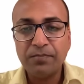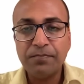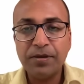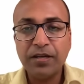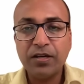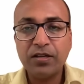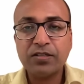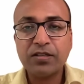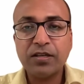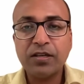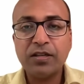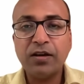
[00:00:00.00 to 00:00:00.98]
because
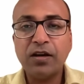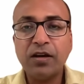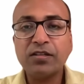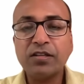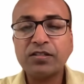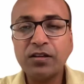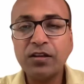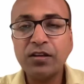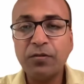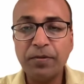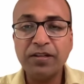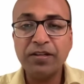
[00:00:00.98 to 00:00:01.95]
not just,
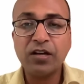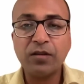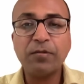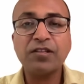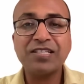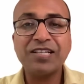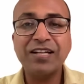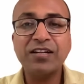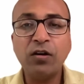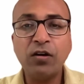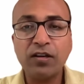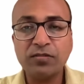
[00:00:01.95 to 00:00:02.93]
we've been talking about Sun in
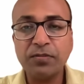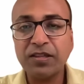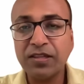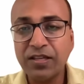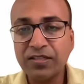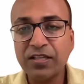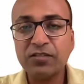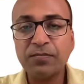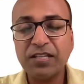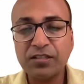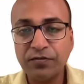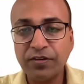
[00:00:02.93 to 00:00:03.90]
Taurus, but this is
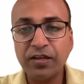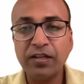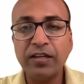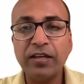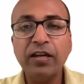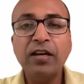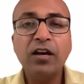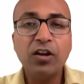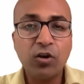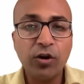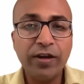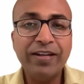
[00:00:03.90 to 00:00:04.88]
specifically,
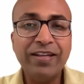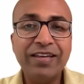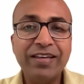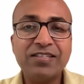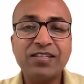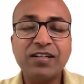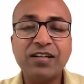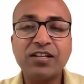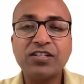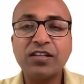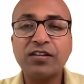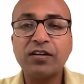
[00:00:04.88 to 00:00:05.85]
Rohini is the
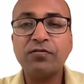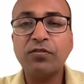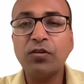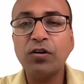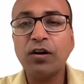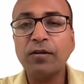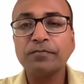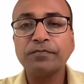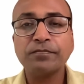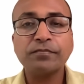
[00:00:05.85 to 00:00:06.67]
nakshatra for,